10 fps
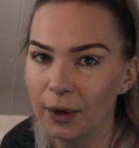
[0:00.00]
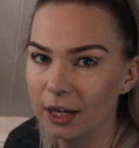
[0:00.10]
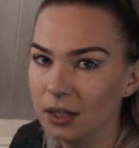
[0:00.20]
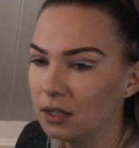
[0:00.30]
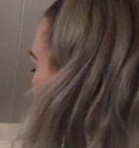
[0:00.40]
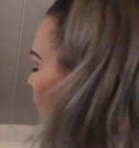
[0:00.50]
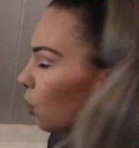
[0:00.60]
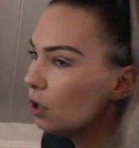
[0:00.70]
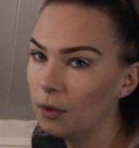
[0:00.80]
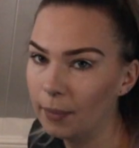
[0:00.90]
because it's
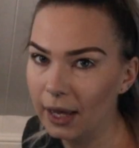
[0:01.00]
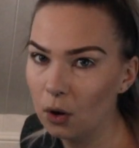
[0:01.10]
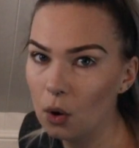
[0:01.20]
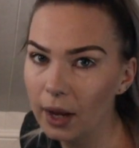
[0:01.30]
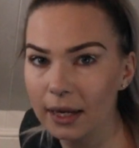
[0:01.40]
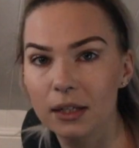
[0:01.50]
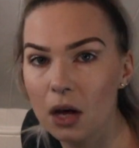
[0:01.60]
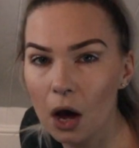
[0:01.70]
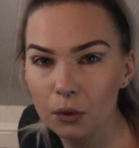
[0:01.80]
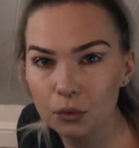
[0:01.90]
all going to be in its
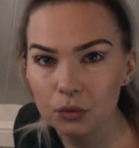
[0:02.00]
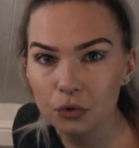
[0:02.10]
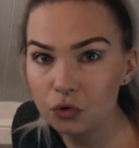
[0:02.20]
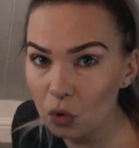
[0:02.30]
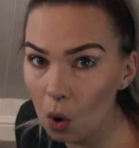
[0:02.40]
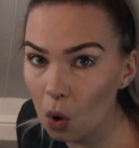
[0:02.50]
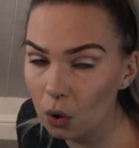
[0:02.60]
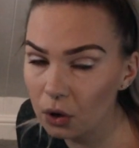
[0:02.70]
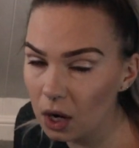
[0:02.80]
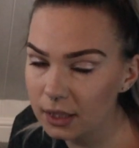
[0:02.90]
own drawer
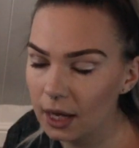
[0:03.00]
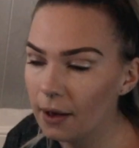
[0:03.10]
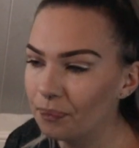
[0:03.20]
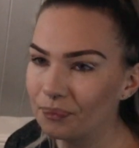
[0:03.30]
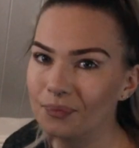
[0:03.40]
organiser.